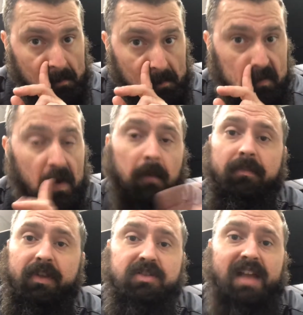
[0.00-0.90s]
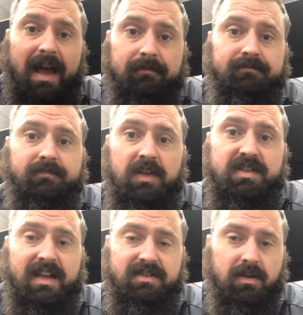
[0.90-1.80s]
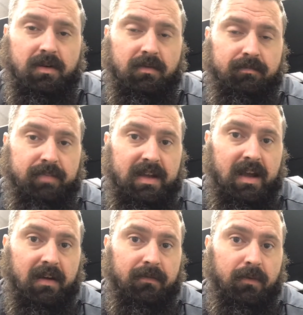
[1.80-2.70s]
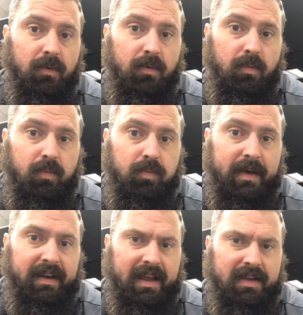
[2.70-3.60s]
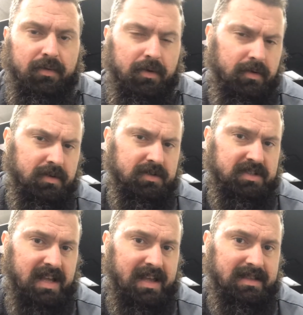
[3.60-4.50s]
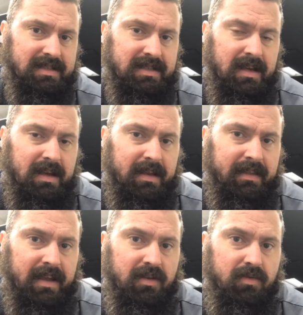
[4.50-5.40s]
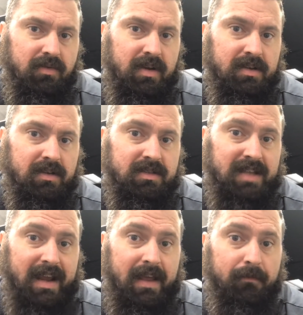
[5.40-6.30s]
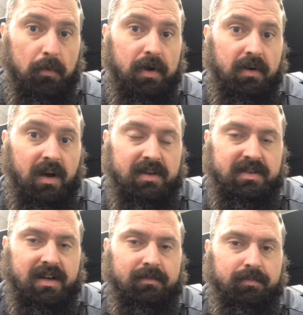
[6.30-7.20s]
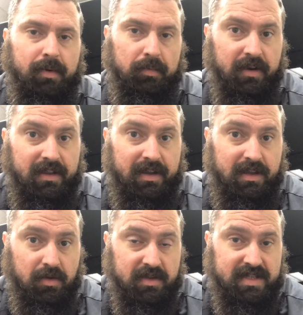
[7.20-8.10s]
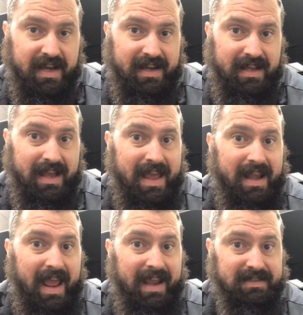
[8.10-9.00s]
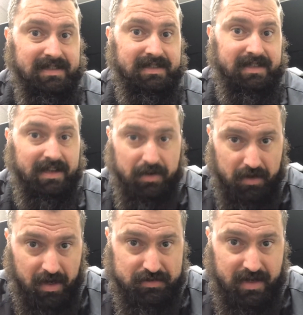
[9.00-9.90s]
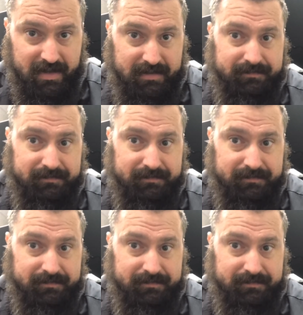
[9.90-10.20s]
So there's that. So be careful when a recruiter says that you can sign a 4-year contract, but really you're signing an 8-year contract.